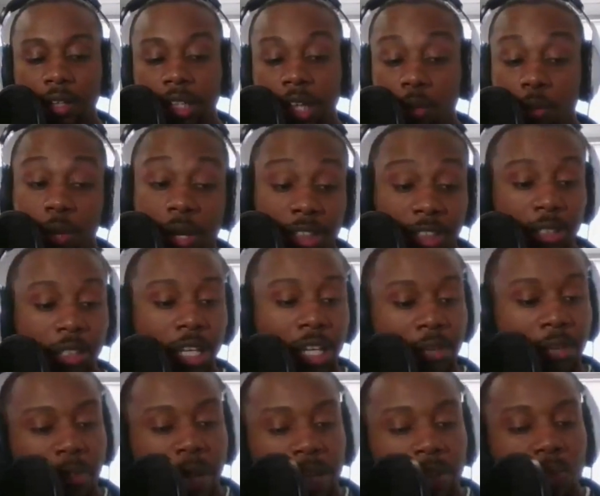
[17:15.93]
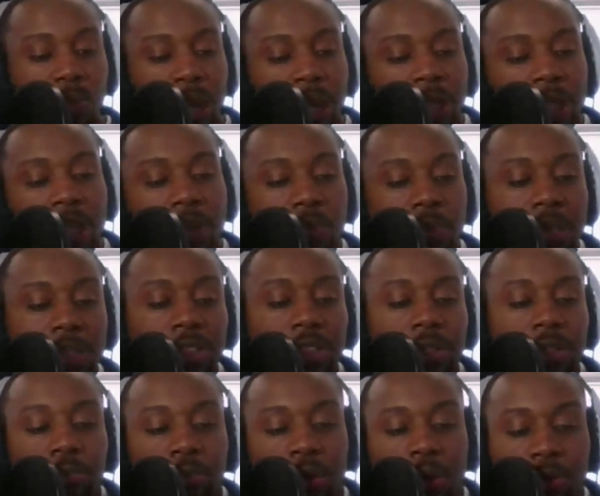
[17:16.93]
And by the way, there was
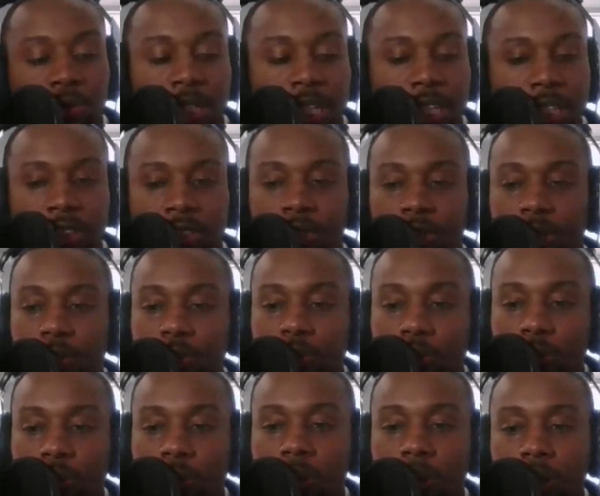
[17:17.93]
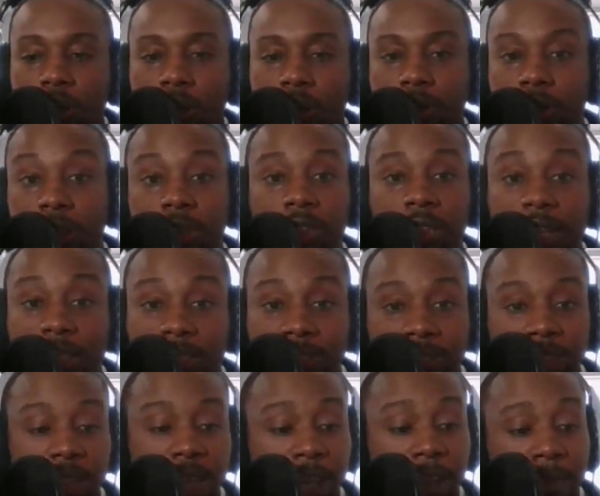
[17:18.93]
a protest too, just
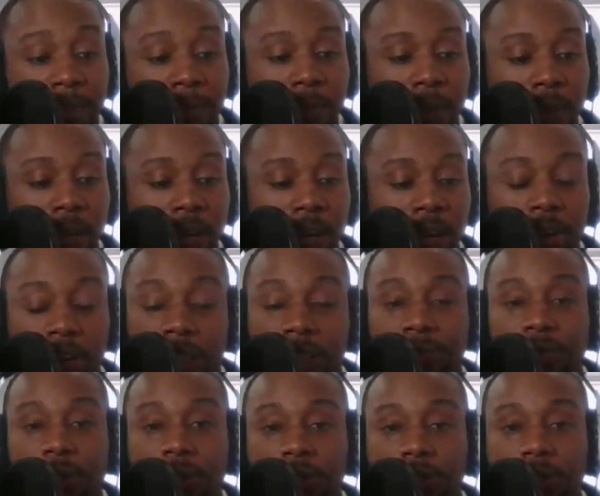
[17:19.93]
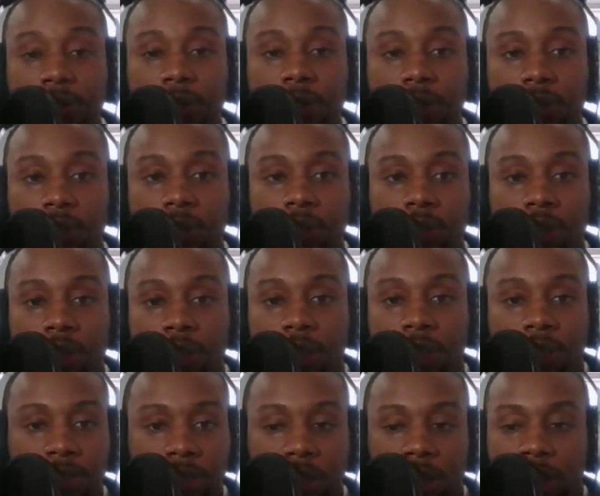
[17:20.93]
yesterday, August 1st,
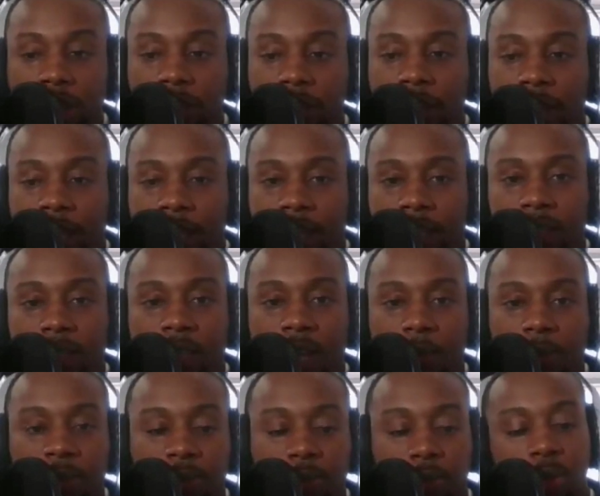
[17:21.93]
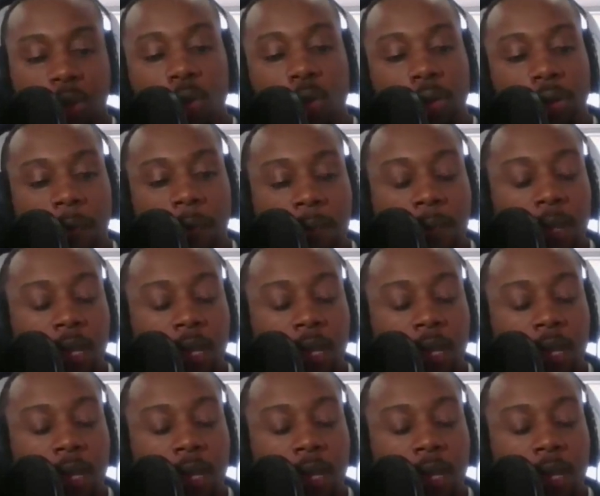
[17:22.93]
this August 2nd at the time of this recording.